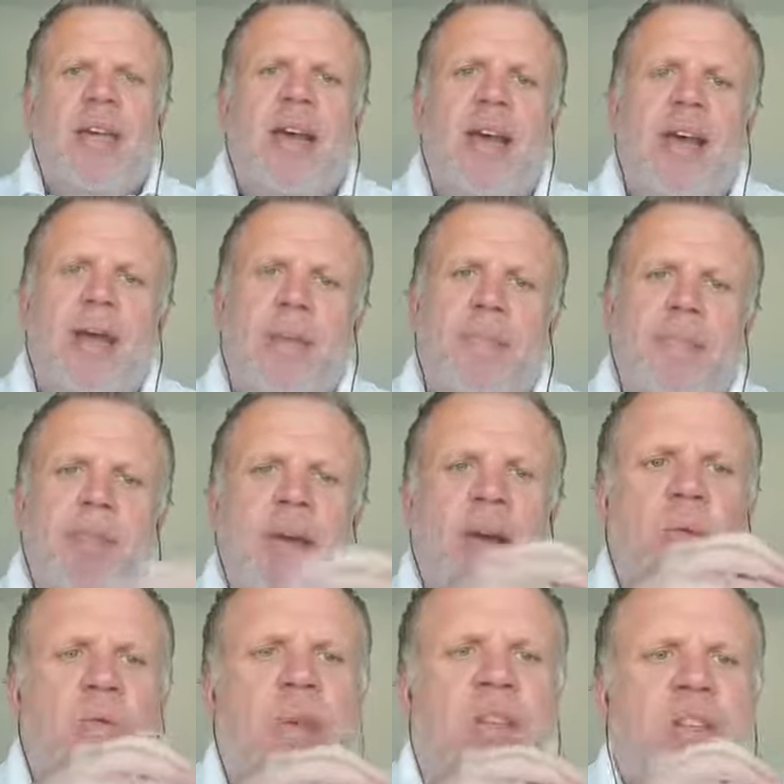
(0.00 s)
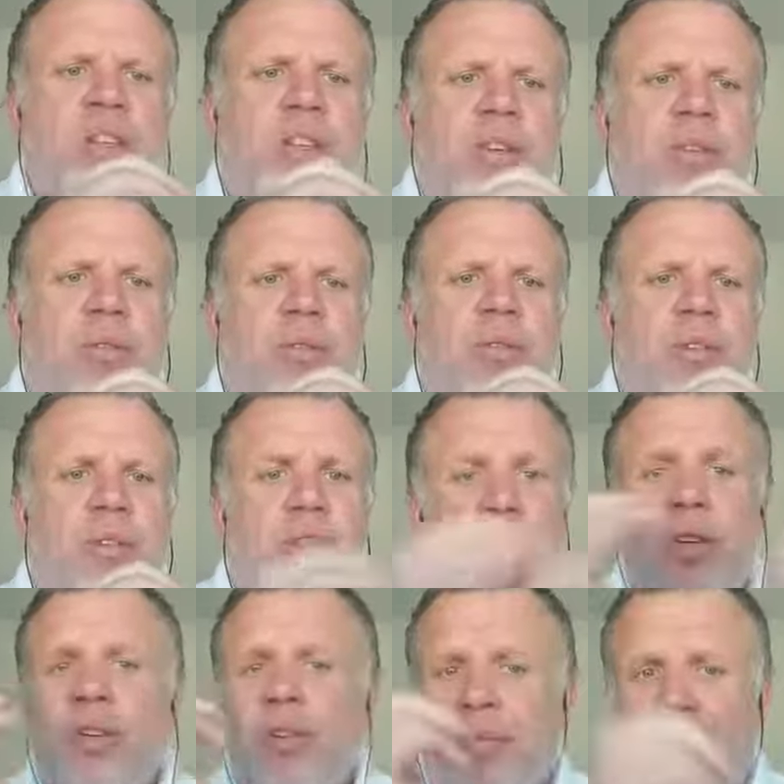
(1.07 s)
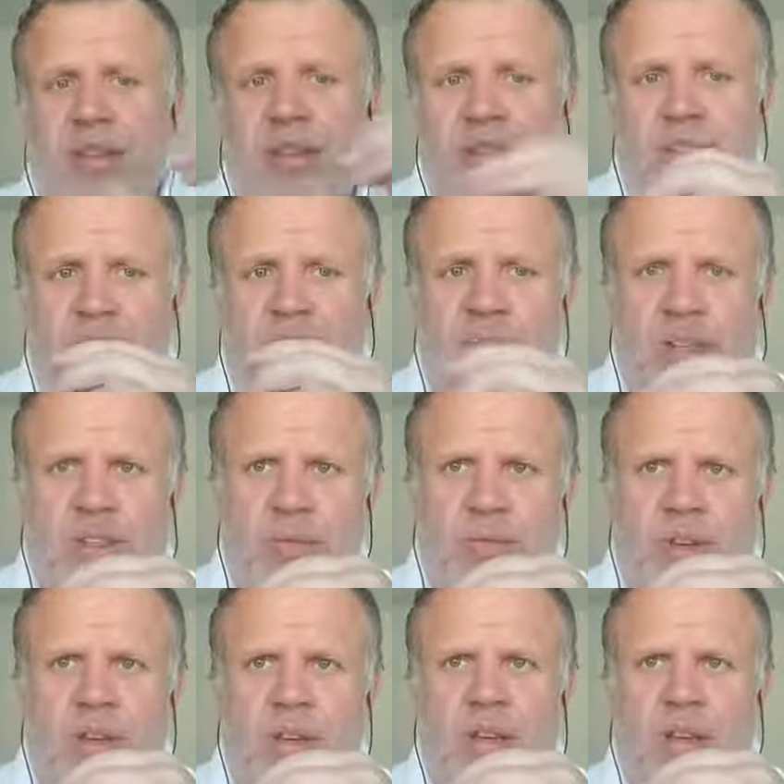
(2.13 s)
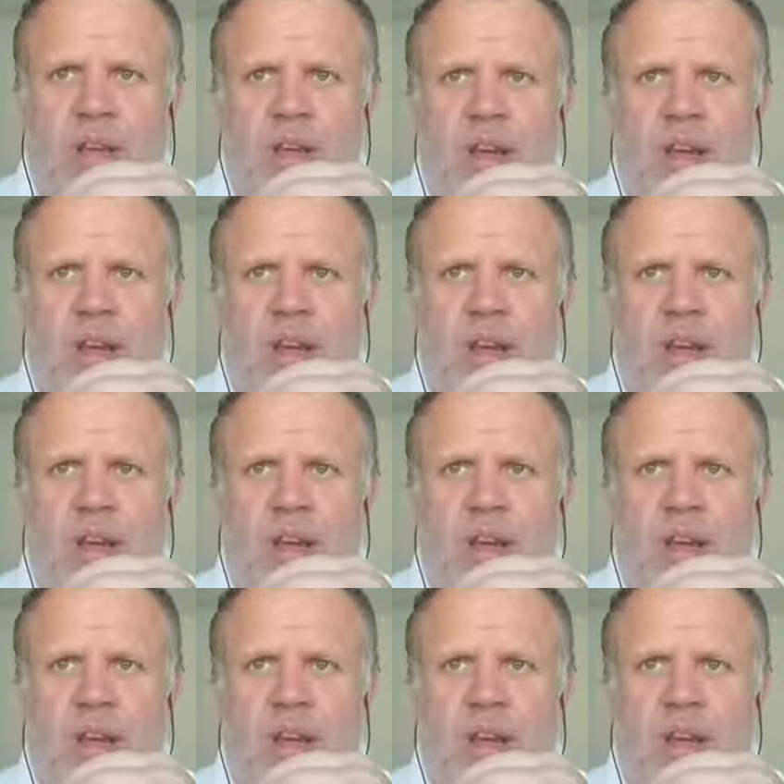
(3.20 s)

And we do huge amounts of this work